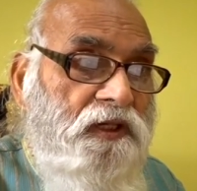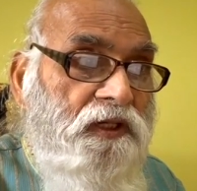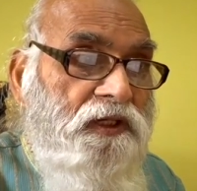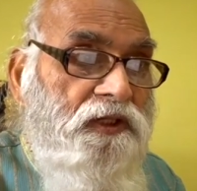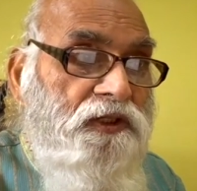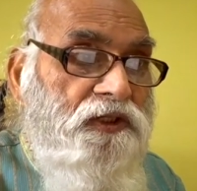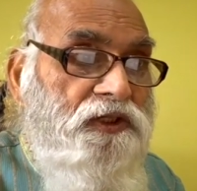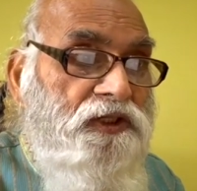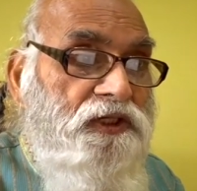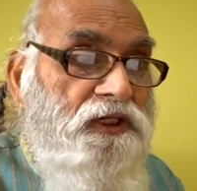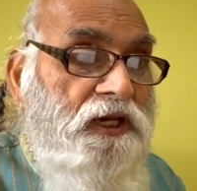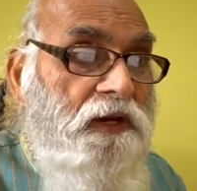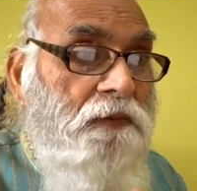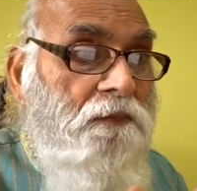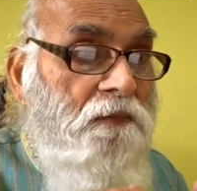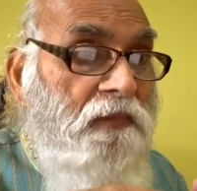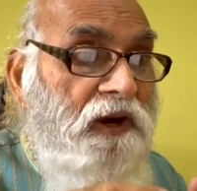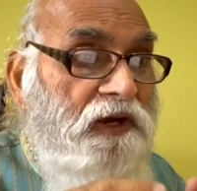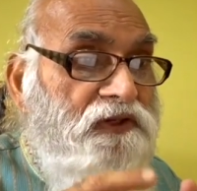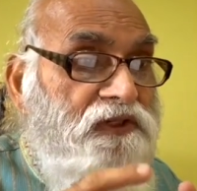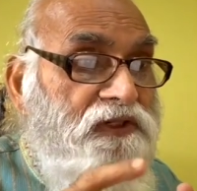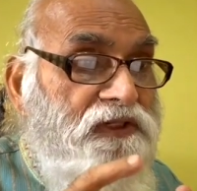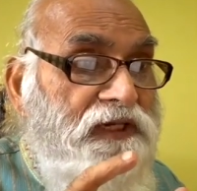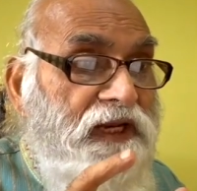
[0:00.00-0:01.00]
She
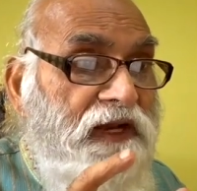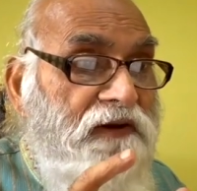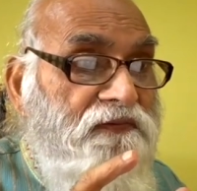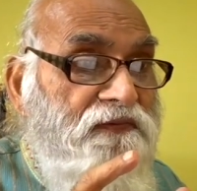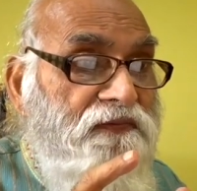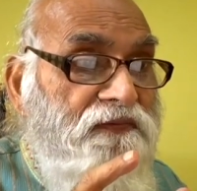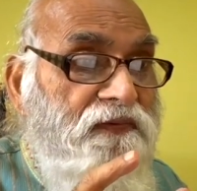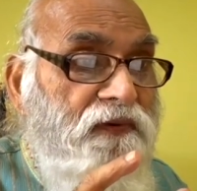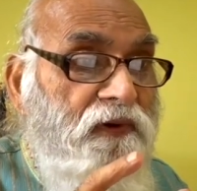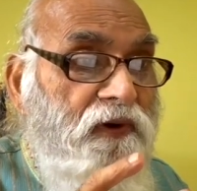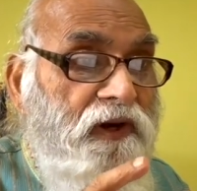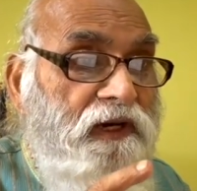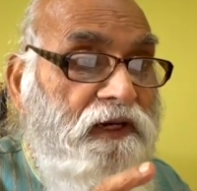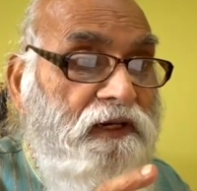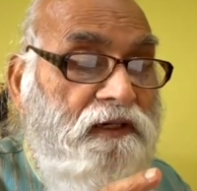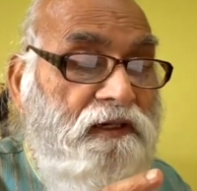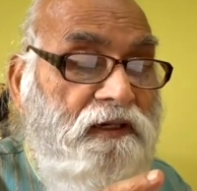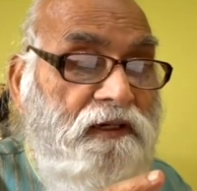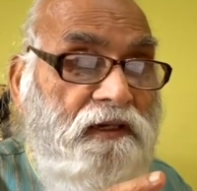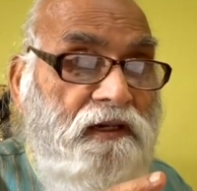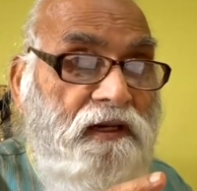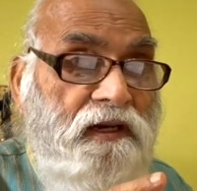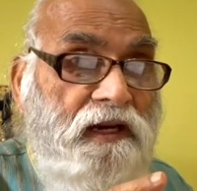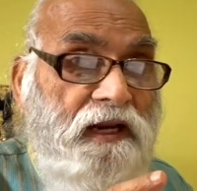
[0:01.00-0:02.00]
must have fallen
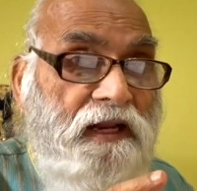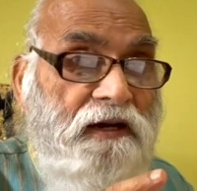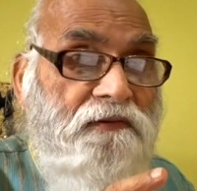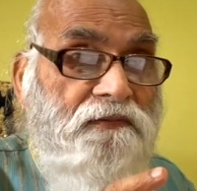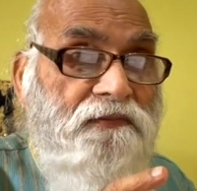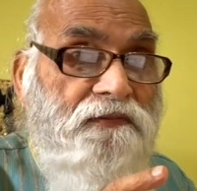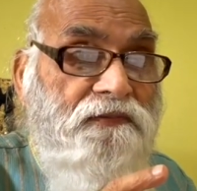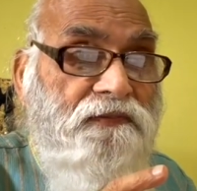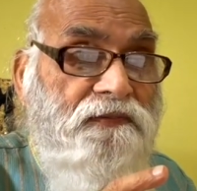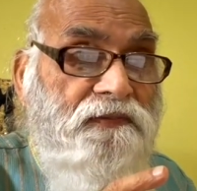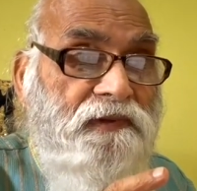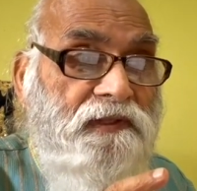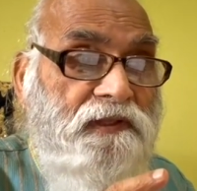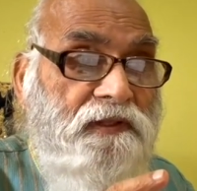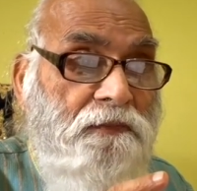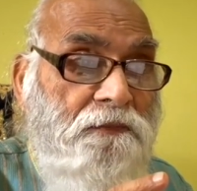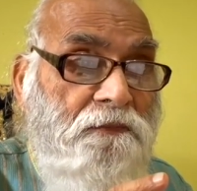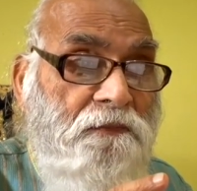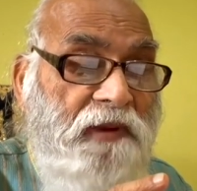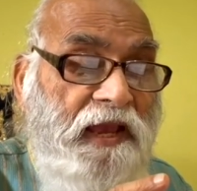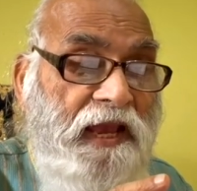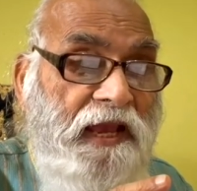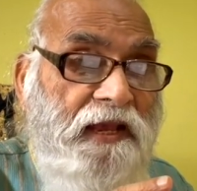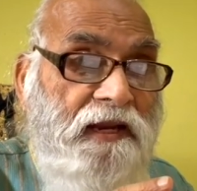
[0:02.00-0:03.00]
in love with the
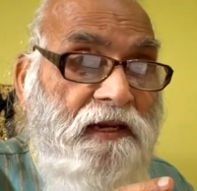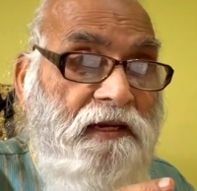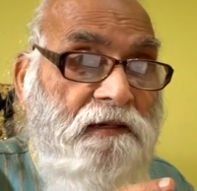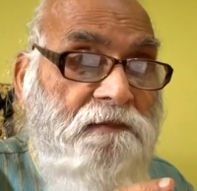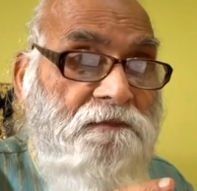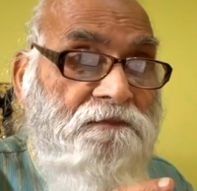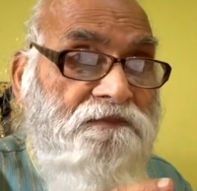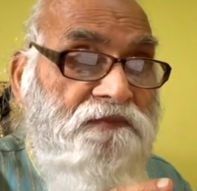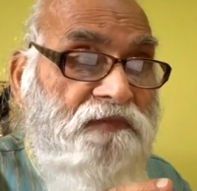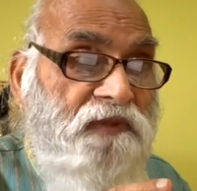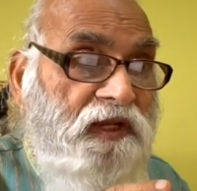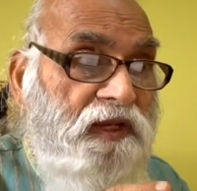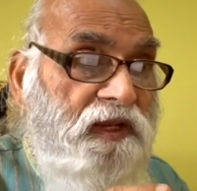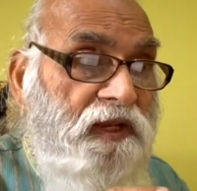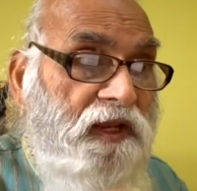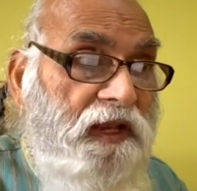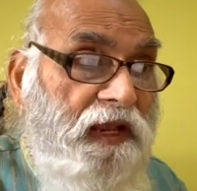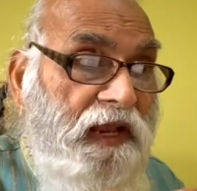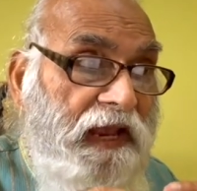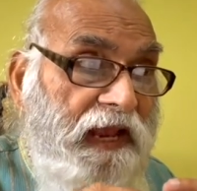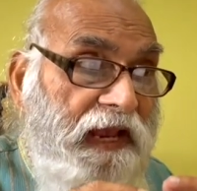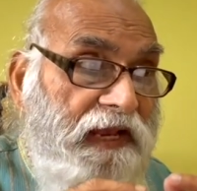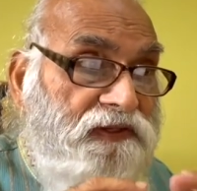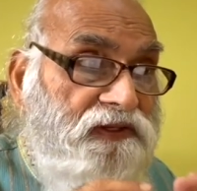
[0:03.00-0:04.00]
man
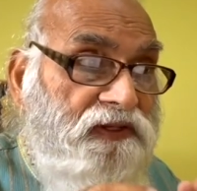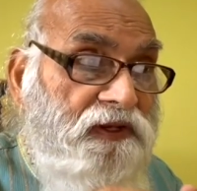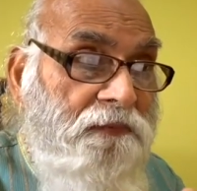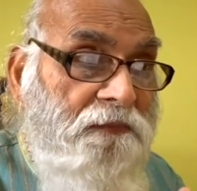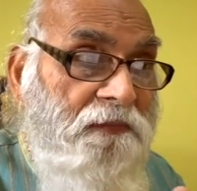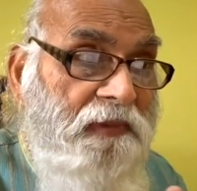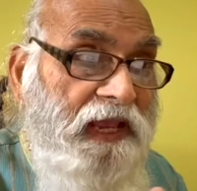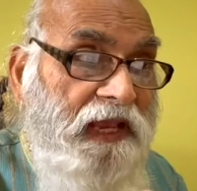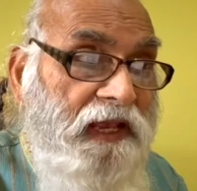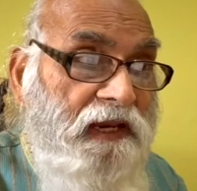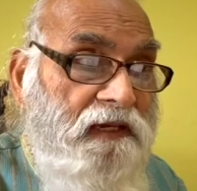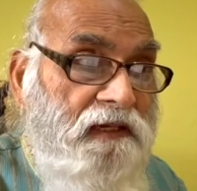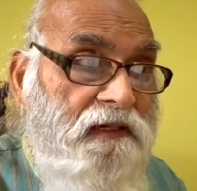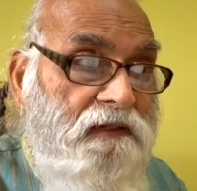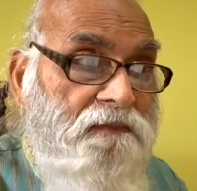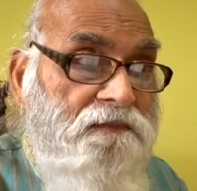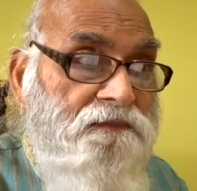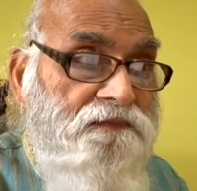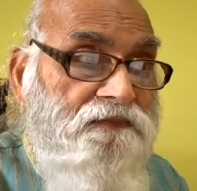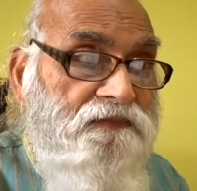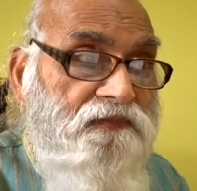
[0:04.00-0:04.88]
as a man.